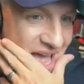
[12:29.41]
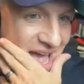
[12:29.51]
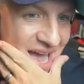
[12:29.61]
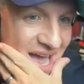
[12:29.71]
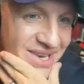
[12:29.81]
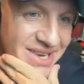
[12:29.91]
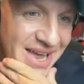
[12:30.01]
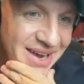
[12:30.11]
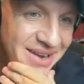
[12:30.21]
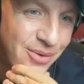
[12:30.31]
I did
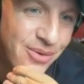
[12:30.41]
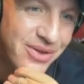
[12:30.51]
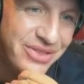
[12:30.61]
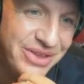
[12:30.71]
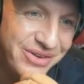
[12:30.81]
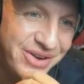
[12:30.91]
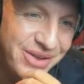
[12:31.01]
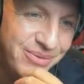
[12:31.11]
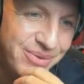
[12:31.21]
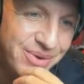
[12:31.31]
not go around the internet
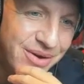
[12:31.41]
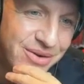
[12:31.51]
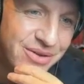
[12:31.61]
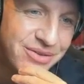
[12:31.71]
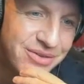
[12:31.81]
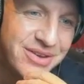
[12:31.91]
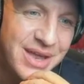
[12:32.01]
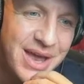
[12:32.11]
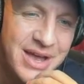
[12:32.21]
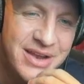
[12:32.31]
and read articles
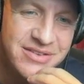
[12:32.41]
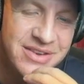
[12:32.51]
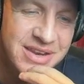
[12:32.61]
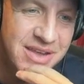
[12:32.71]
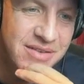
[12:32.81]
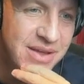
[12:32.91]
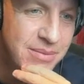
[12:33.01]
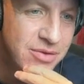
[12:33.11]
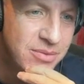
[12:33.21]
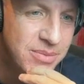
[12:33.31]
today. I just didn't have time. It
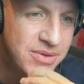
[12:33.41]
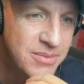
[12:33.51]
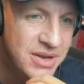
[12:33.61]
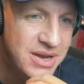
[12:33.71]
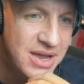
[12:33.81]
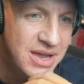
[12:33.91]
was a busy Monday.